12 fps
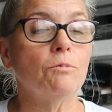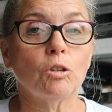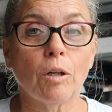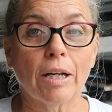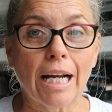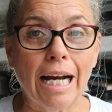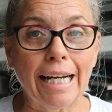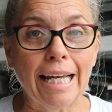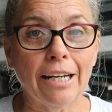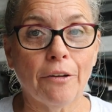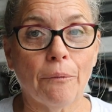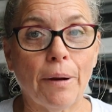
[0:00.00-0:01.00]
So I kind of
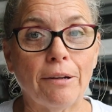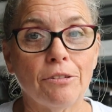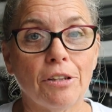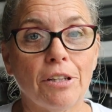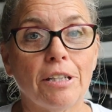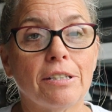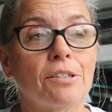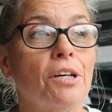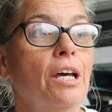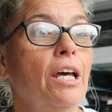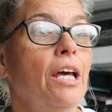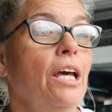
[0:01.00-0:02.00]
hinted around to this
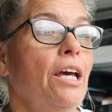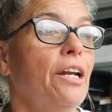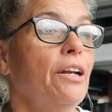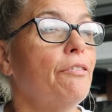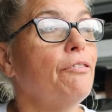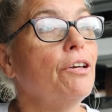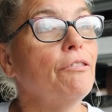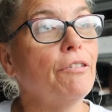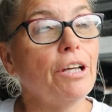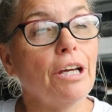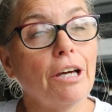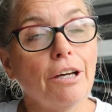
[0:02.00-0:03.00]
in a few
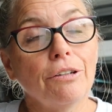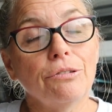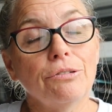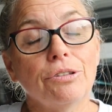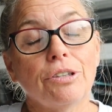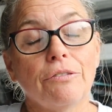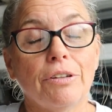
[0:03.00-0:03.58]
videos,